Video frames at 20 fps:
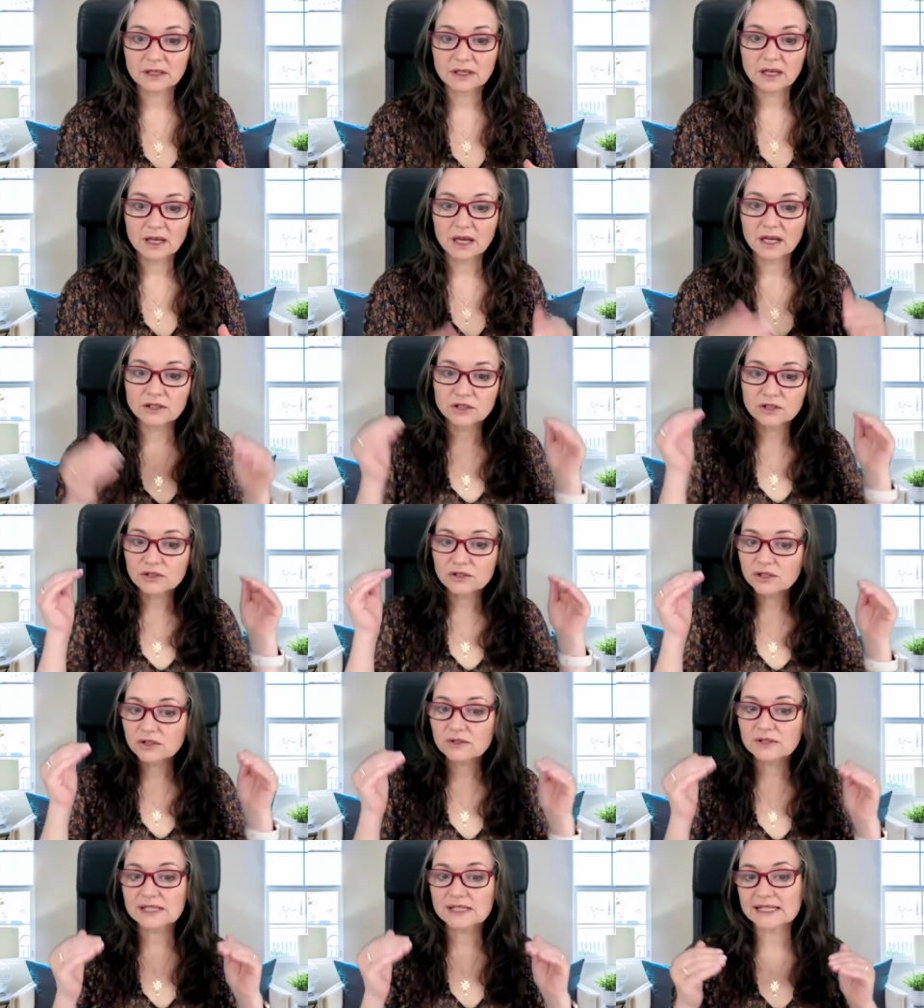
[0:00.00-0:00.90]
and you
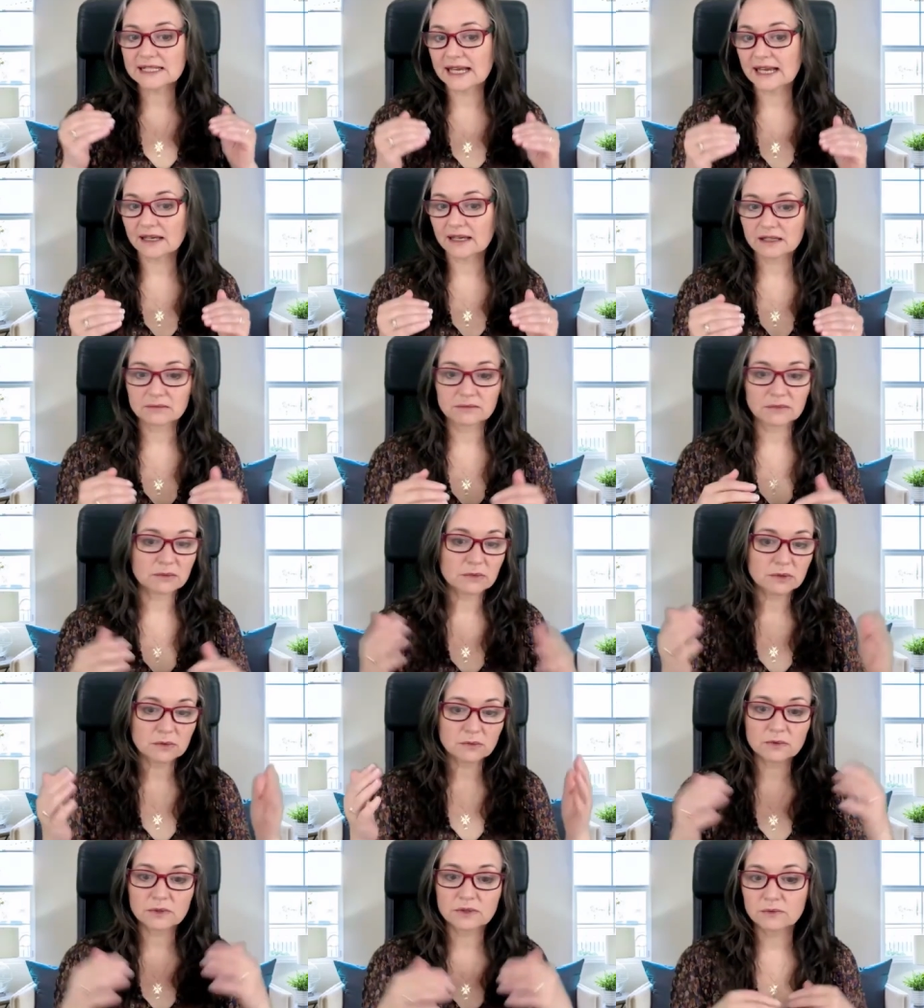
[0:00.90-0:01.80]
do stack them. I
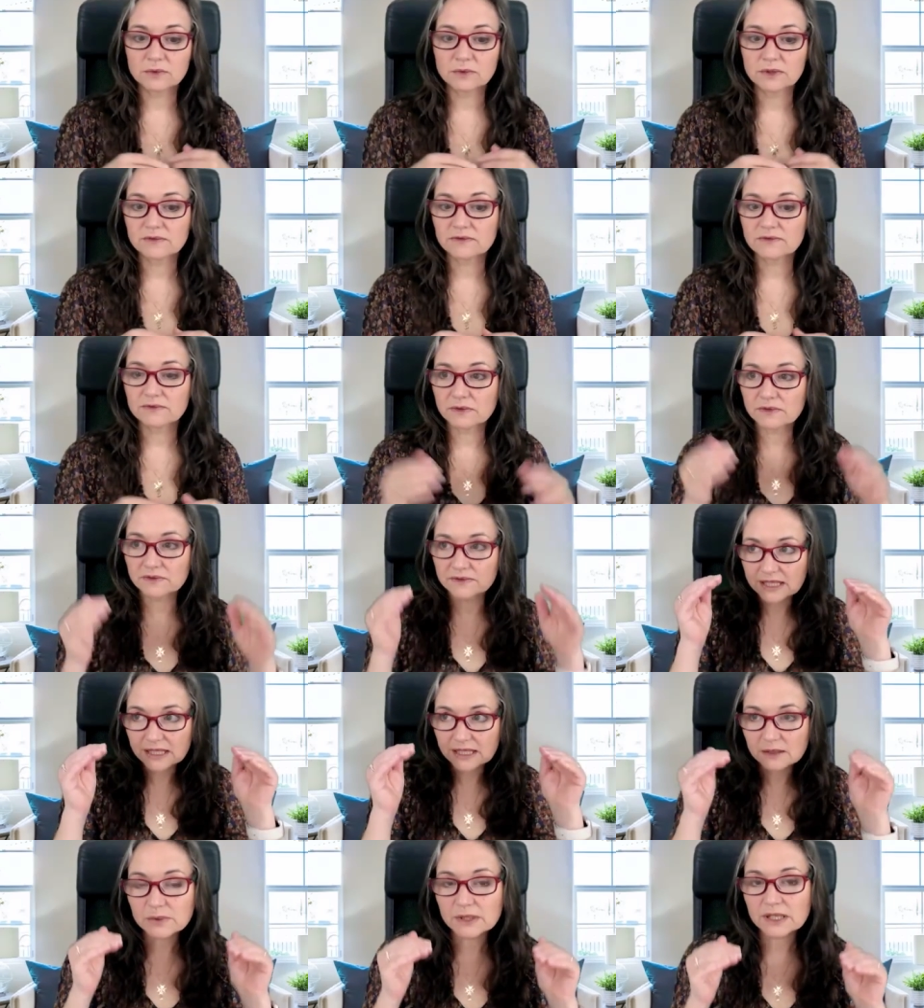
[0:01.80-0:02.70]
mean, we've
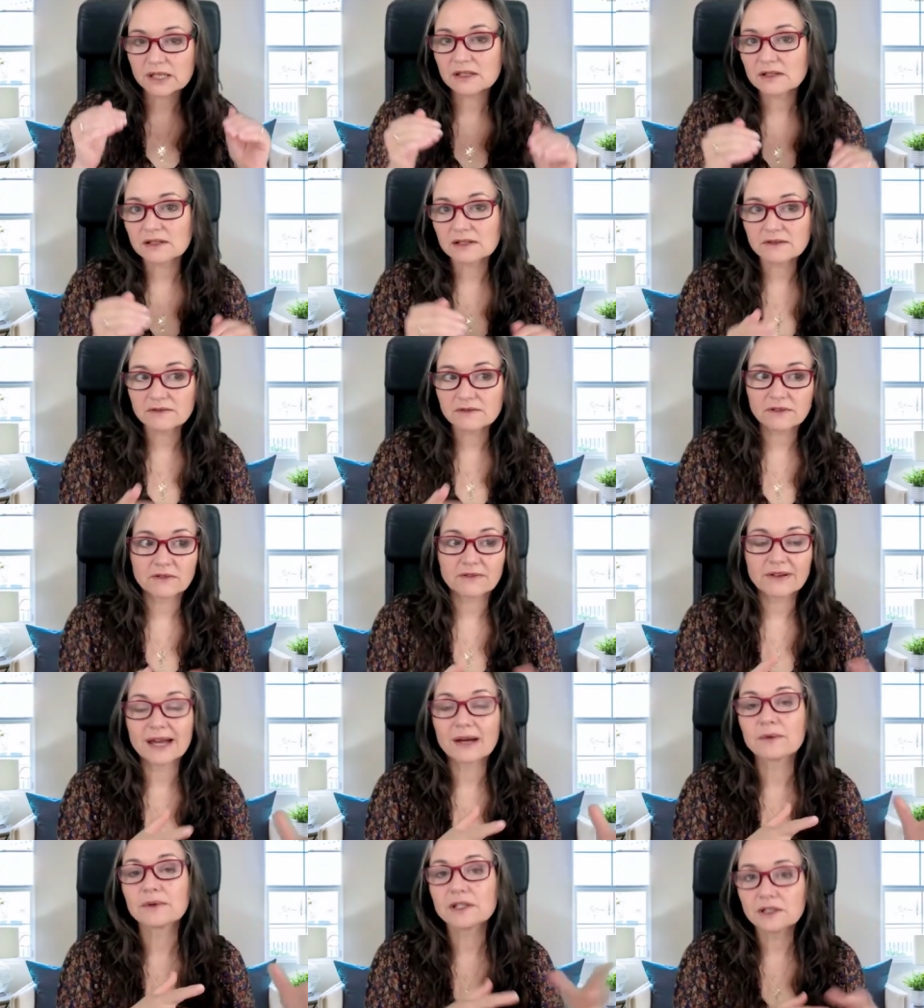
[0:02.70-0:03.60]
seen pictures of
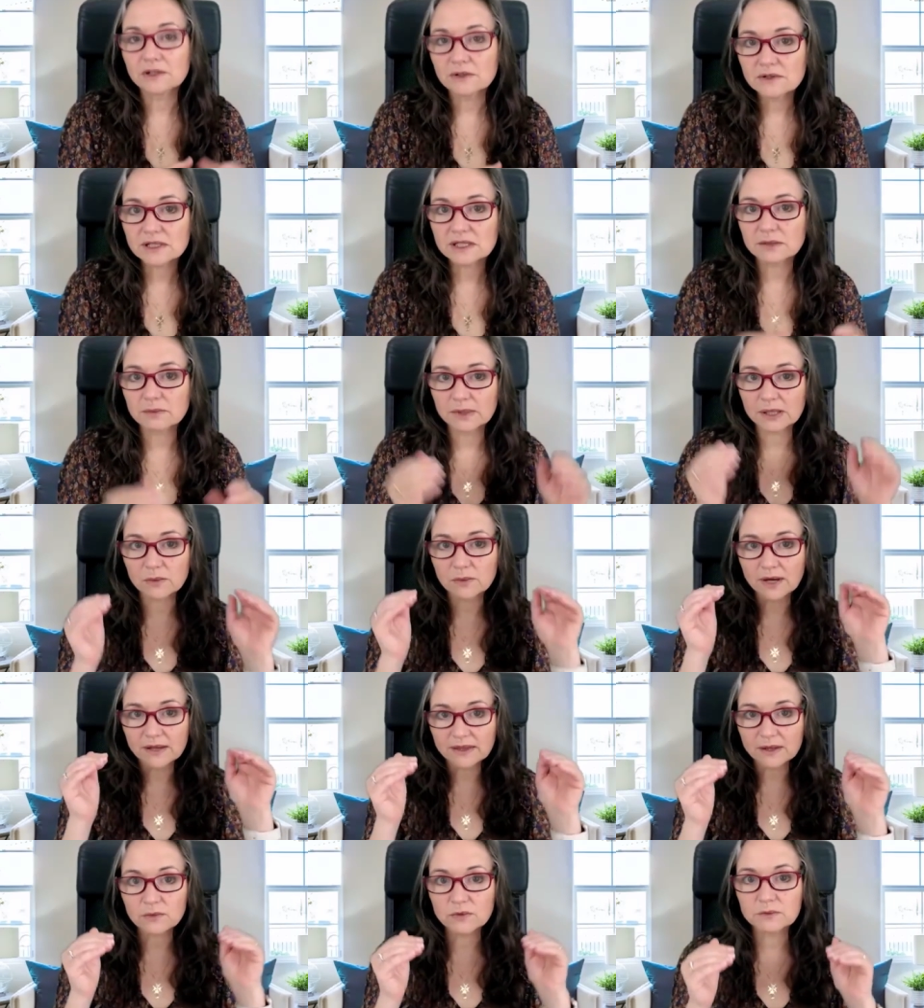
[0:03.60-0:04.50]
how it used to be,
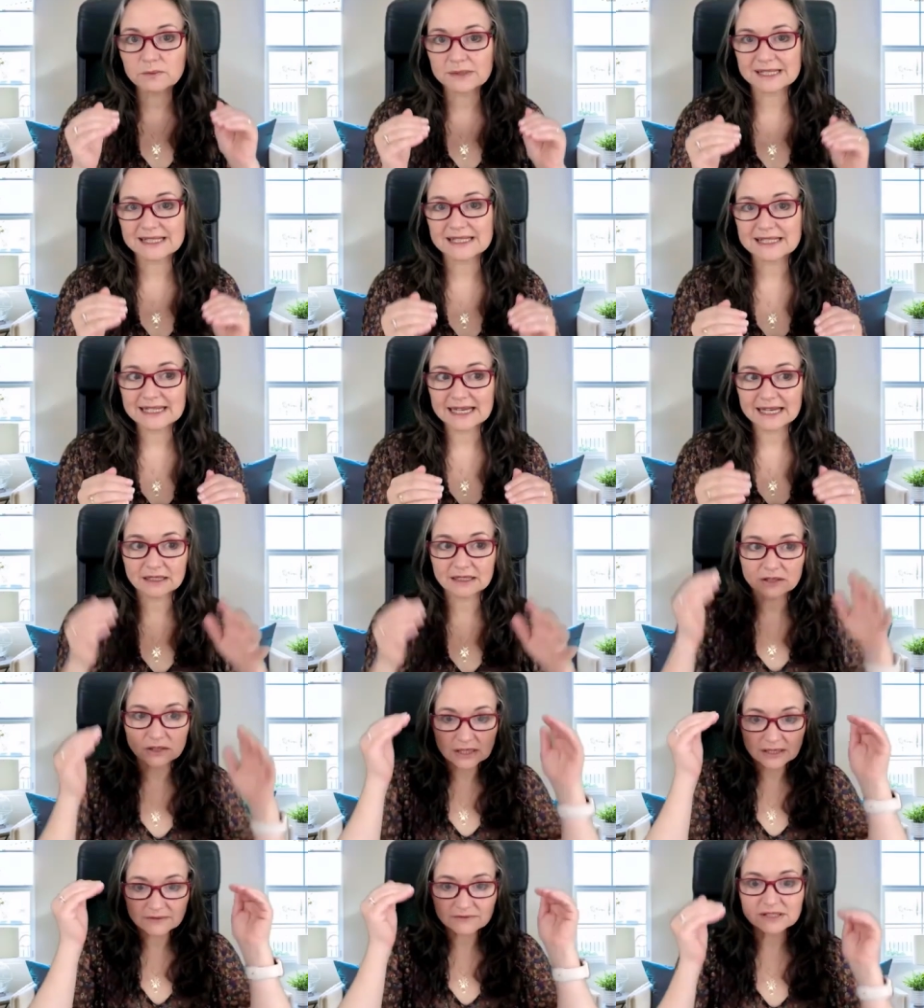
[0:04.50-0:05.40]
where they would be
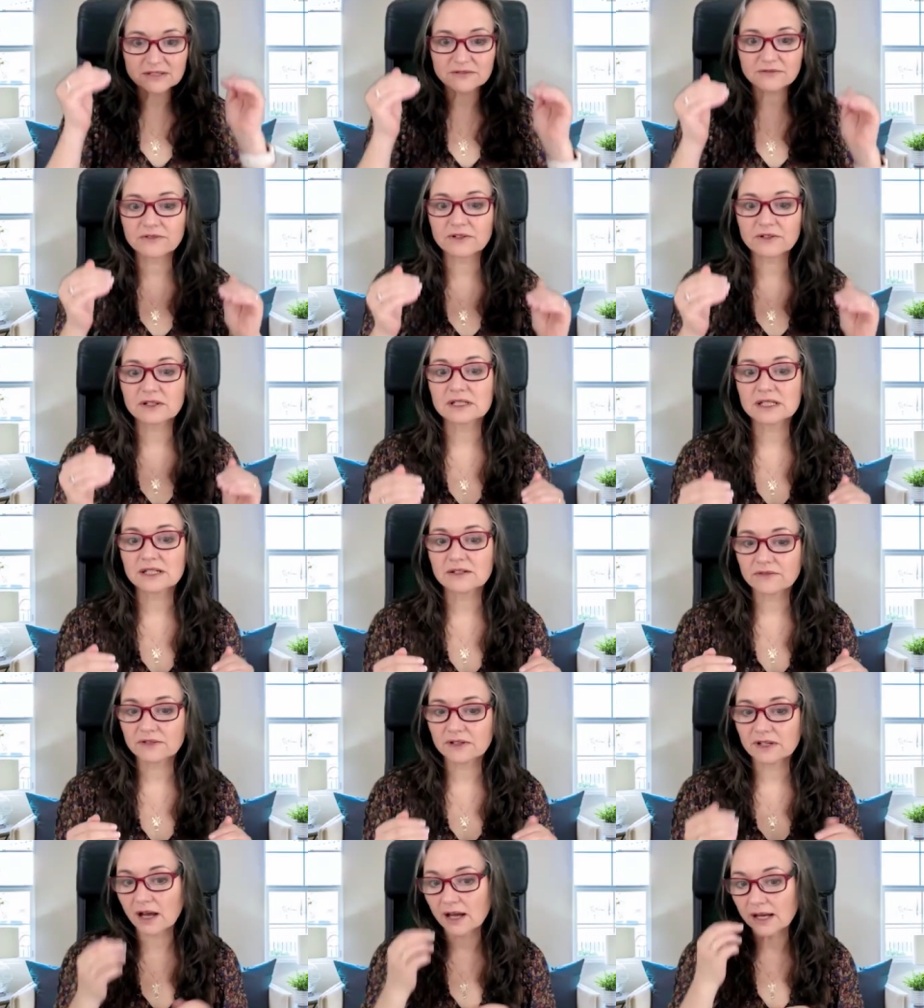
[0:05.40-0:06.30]
stacked, and you have
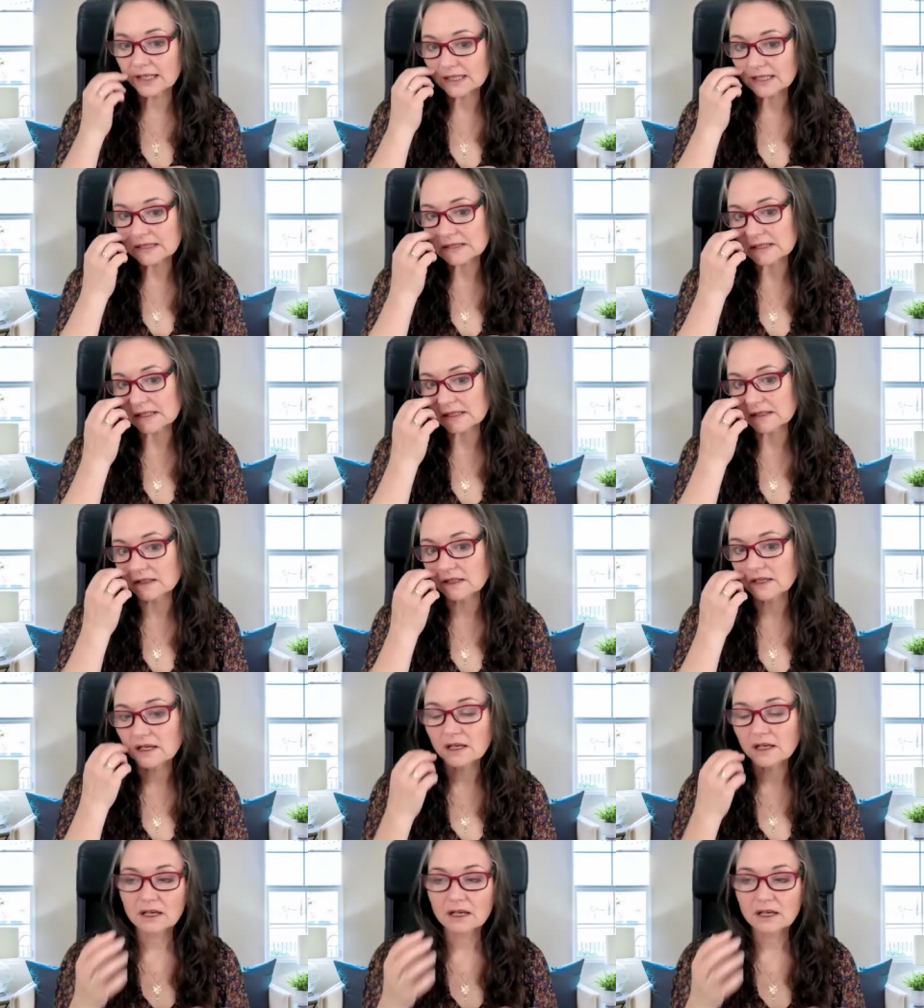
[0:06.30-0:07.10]
different heights, and